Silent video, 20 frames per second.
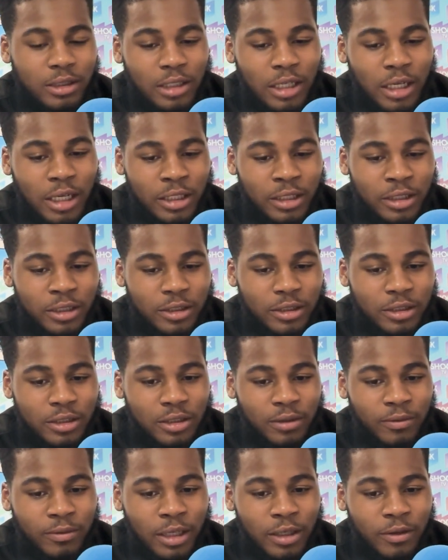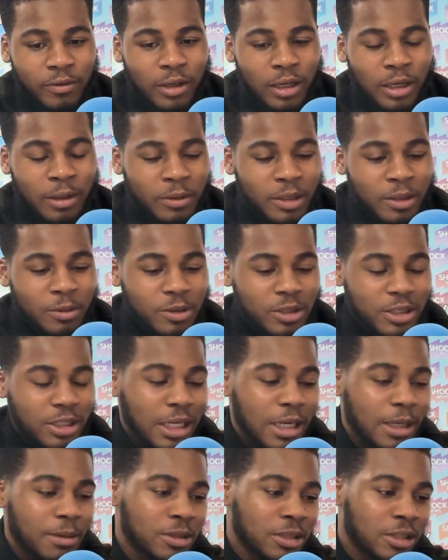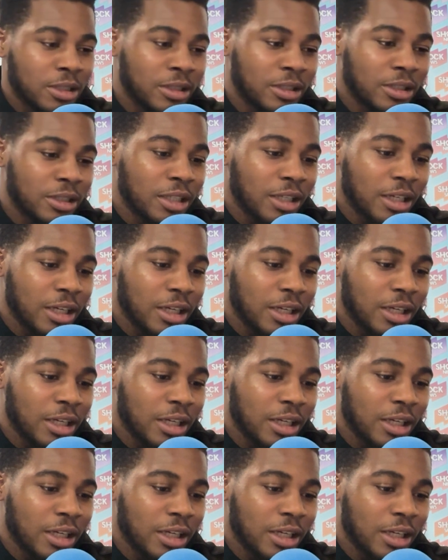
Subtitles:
and the fact that I'm able to captain